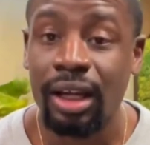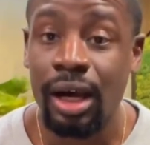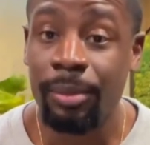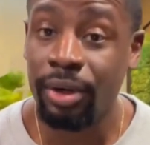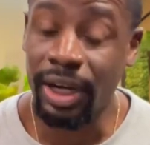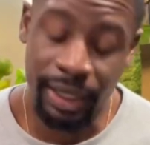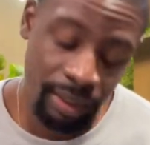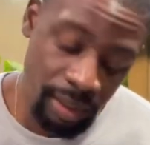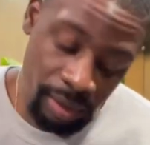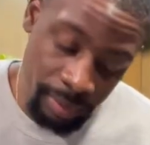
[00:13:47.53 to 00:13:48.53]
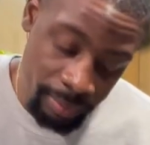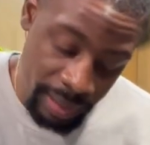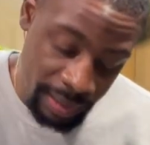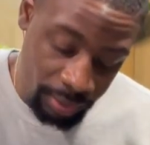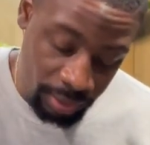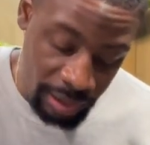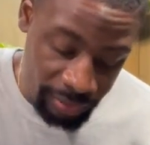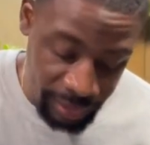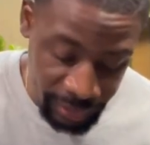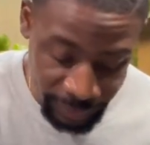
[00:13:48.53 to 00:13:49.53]
I'm gonna cry in the car, but I ain't gonna cry
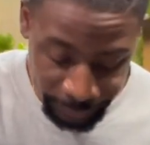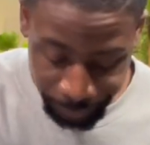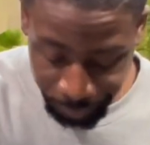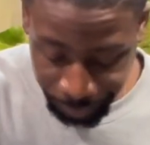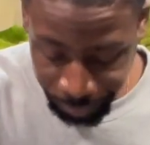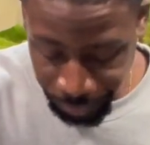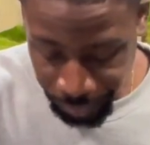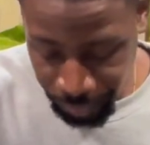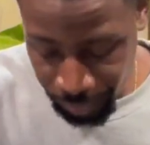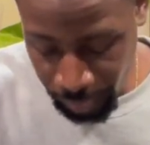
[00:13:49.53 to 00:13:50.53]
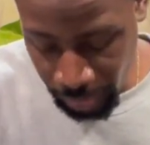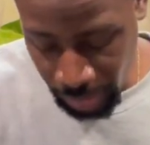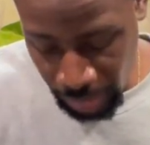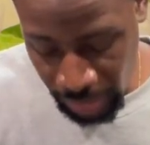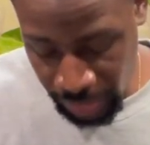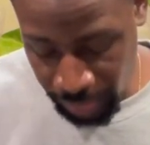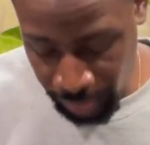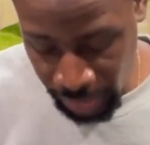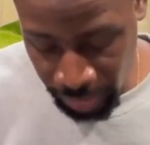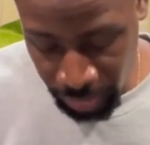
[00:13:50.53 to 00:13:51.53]
right now. I am
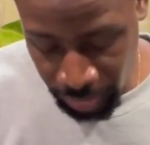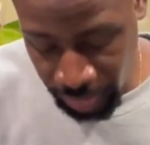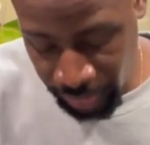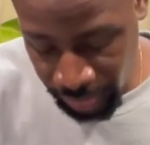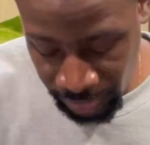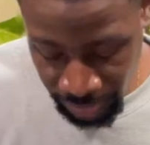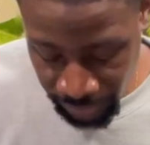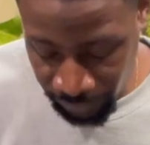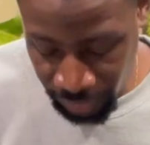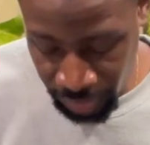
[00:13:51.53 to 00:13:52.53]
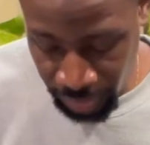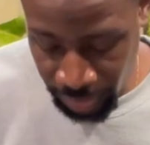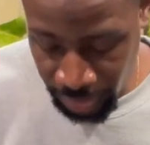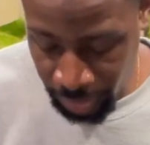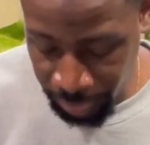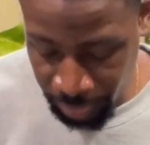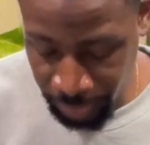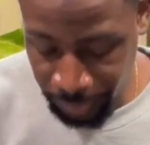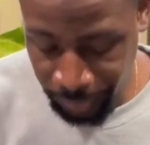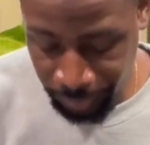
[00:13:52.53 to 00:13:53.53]
not gonna cry right now in front of all y'all
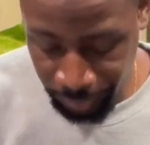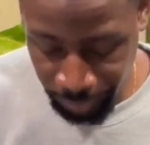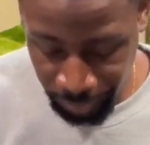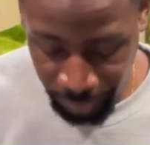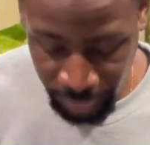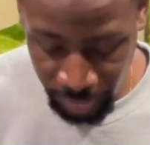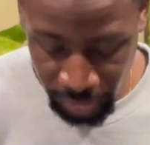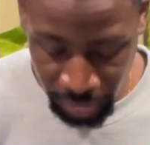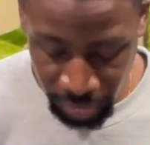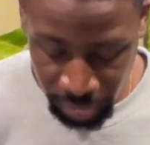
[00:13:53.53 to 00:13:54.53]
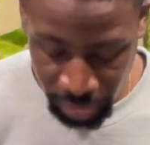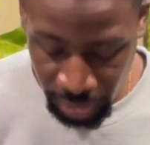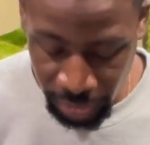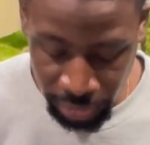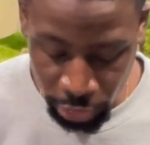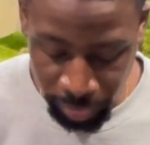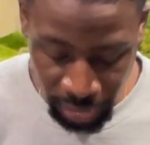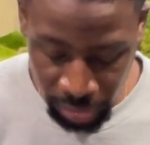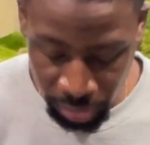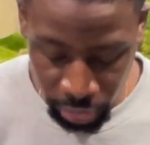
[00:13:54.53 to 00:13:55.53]
people. Y'all know
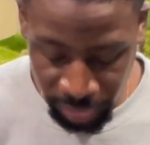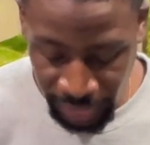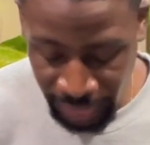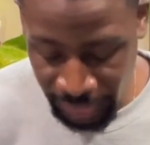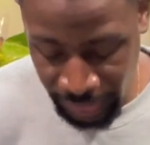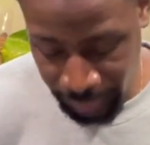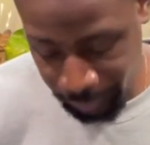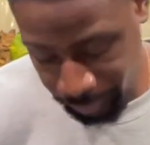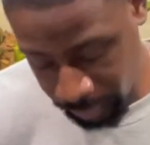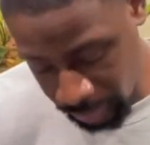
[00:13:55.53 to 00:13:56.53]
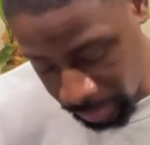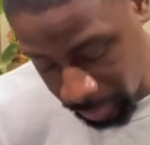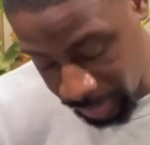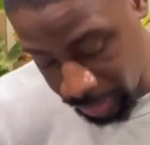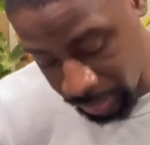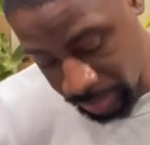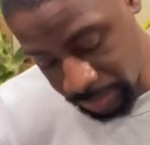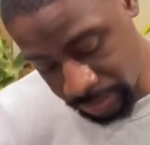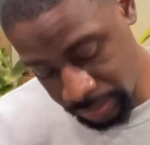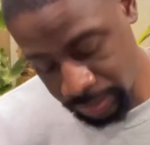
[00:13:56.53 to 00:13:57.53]
me like that. But no,
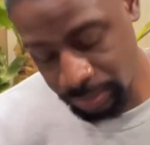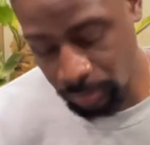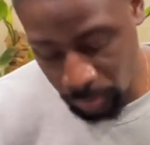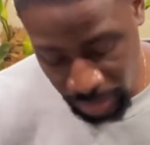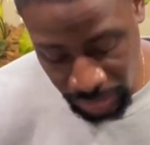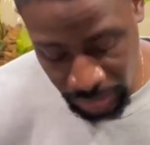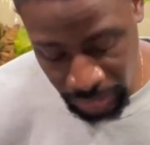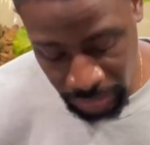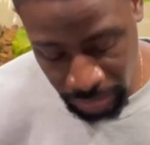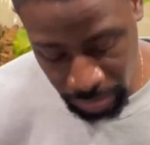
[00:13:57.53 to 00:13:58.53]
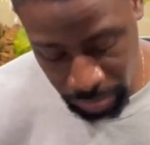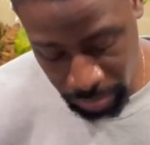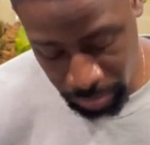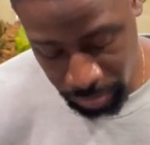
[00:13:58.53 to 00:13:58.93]
this is, wow.